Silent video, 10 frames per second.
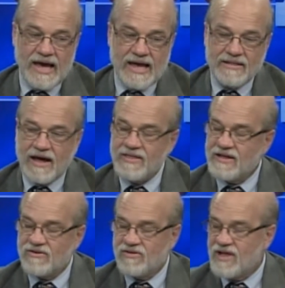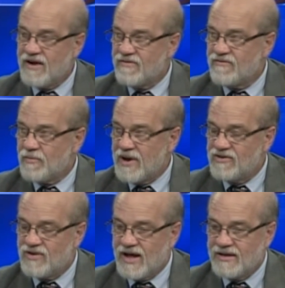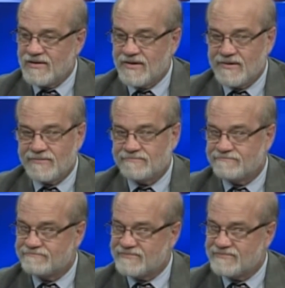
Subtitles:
And I think there's a lot of information out there